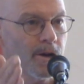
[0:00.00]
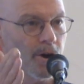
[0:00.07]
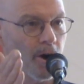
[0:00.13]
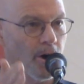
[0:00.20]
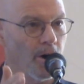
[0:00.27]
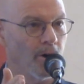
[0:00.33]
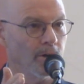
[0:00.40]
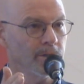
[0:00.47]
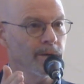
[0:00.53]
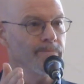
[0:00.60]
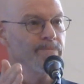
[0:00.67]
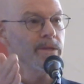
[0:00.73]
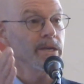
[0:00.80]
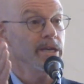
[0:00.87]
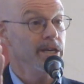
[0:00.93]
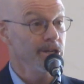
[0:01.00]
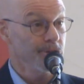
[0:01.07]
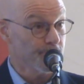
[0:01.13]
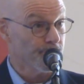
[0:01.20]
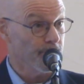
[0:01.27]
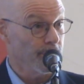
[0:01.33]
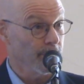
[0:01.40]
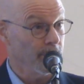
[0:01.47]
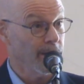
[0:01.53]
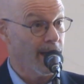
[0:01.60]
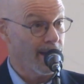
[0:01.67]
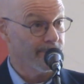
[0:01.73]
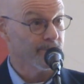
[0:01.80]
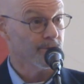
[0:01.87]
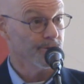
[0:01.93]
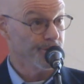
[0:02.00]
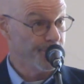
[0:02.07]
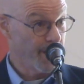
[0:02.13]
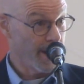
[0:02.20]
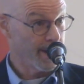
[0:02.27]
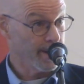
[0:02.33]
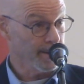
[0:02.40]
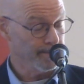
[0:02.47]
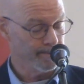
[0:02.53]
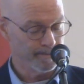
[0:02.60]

called Israel after Jacob.